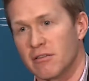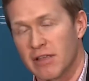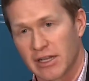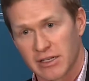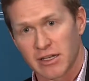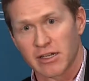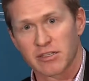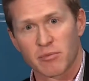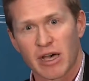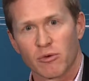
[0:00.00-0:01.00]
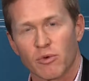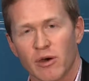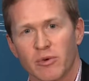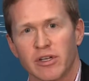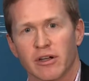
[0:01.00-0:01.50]
than it does about
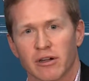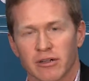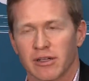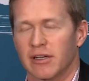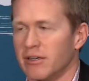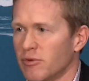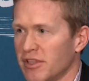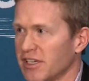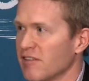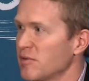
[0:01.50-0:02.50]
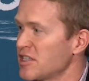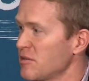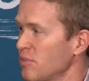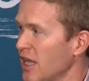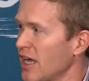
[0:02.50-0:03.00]
what the government is
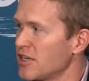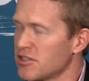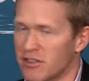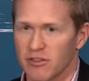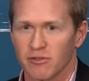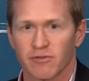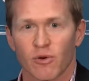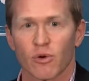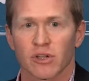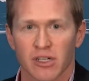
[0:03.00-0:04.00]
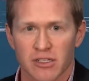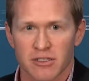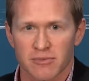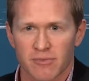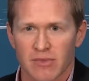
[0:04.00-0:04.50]
obliged to do for us.